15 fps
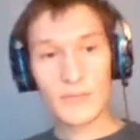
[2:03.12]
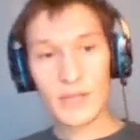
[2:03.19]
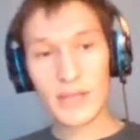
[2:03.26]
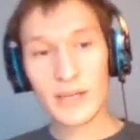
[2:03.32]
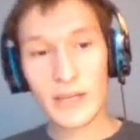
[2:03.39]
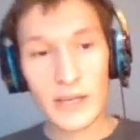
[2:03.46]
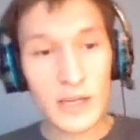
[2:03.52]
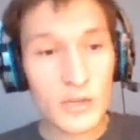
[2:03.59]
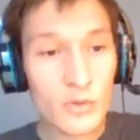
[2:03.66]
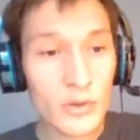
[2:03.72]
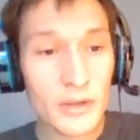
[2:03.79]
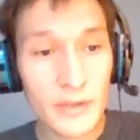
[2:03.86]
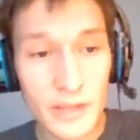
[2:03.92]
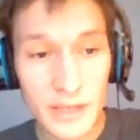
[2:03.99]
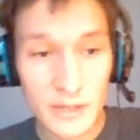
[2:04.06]
each one
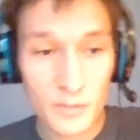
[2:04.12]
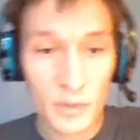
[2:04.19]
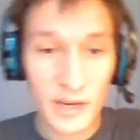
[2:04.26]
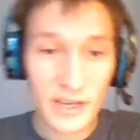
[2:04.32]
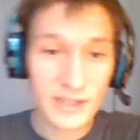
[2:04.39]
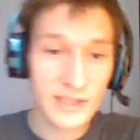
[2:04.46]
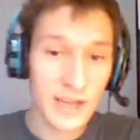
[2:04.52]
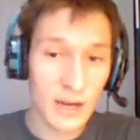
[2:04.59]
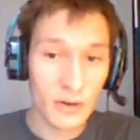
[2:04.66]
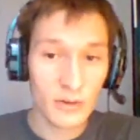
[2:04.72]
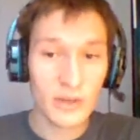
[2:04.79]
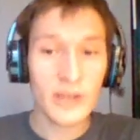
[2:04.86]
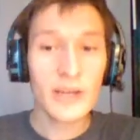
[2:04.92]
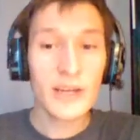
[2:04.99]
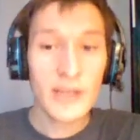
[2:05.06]
of these breaks down
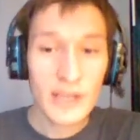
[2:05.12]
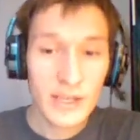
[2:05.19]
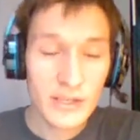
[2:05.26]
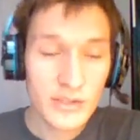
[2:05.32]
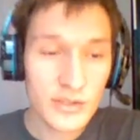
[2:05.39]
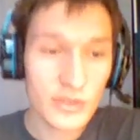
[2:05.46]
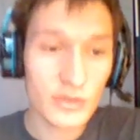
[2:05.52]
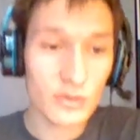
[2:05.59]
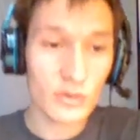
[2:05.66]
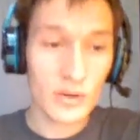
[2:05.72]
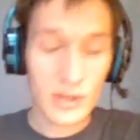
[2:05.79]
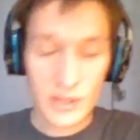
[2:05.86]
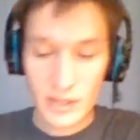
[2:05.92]
into